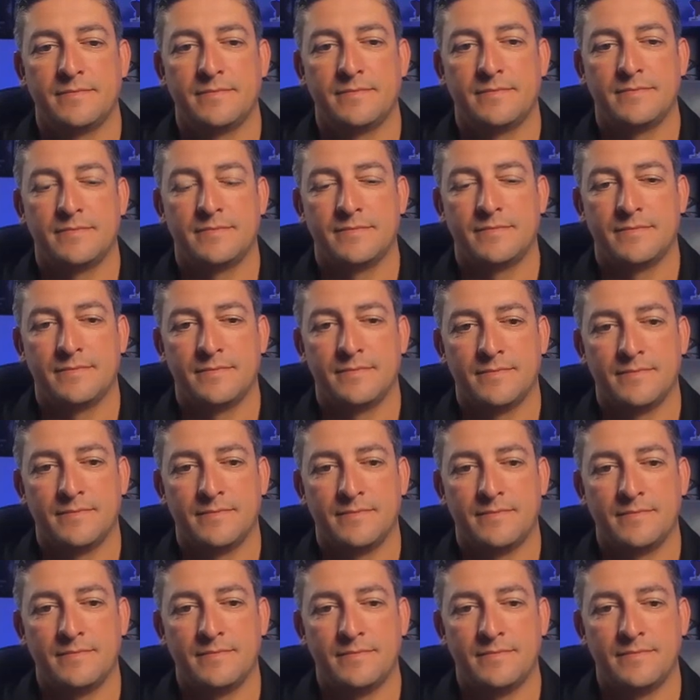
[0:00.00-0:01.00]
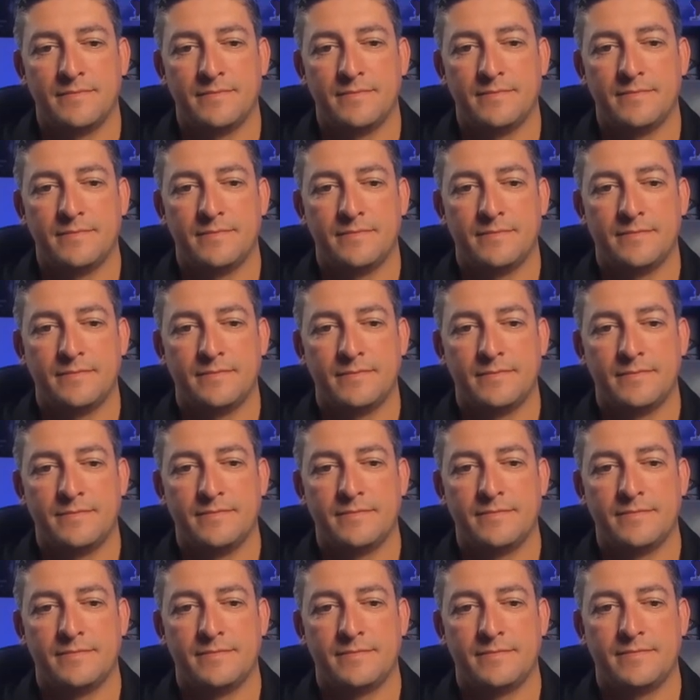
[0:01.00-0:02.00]

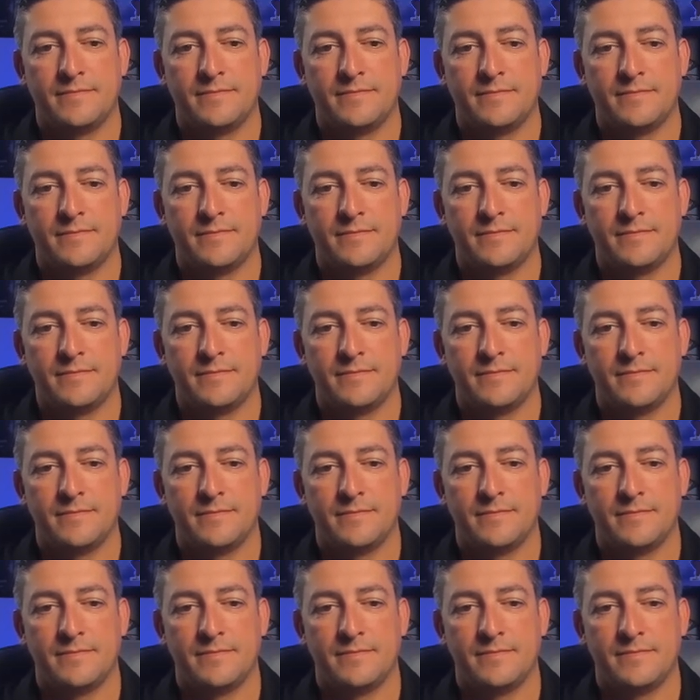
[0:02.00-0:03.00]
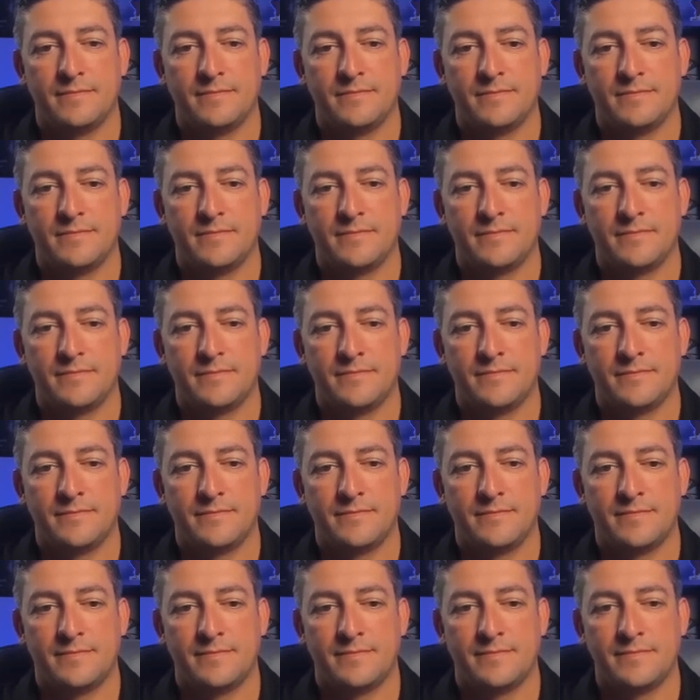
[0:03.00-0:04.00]

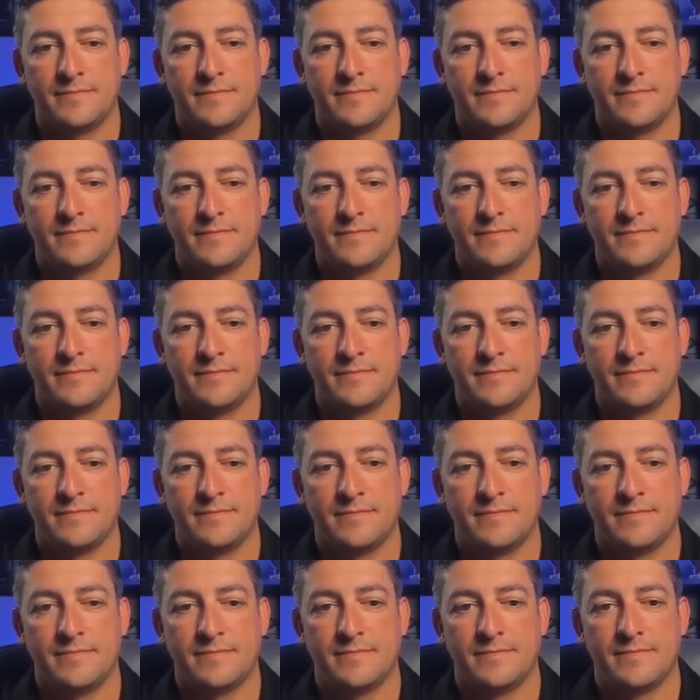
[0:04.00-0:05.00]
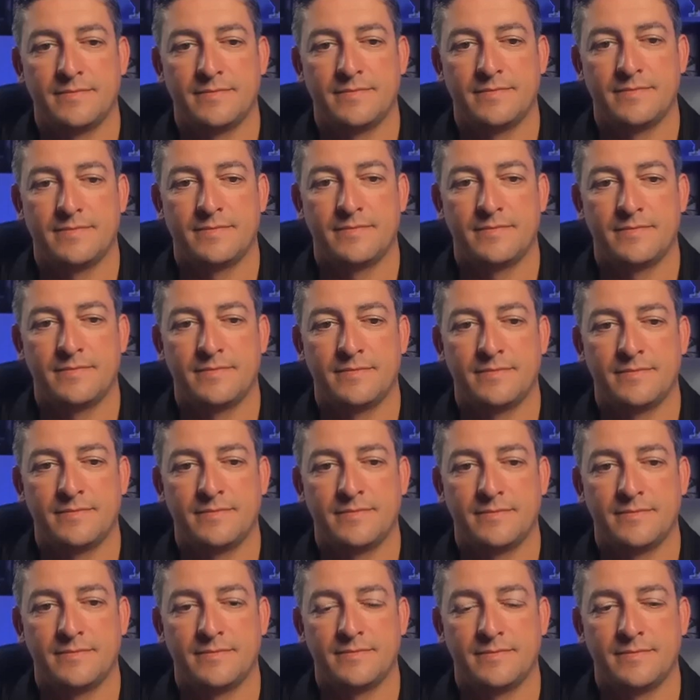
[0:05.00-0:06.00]

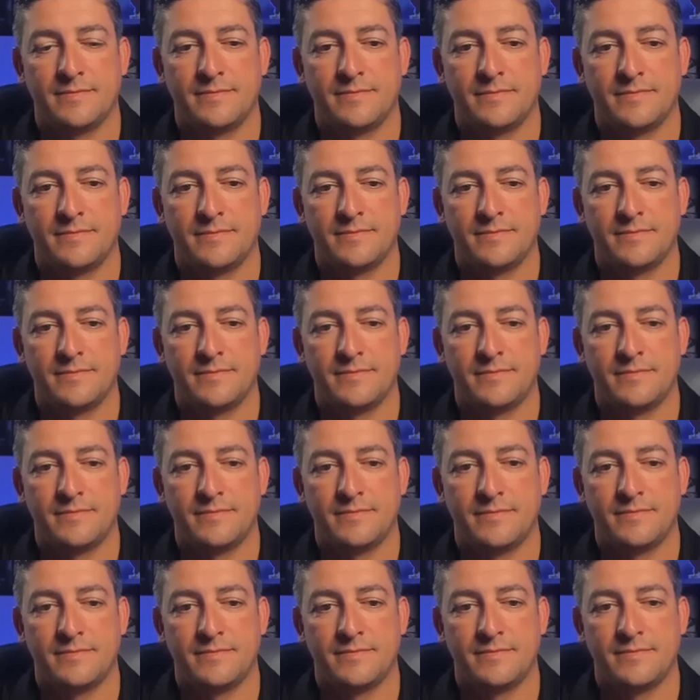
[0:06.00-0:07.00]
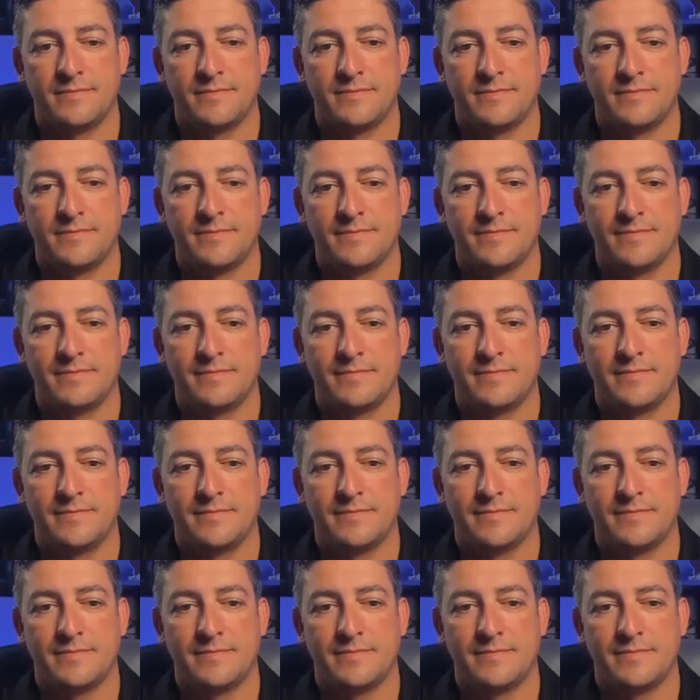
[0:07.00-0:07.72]
(not speaking)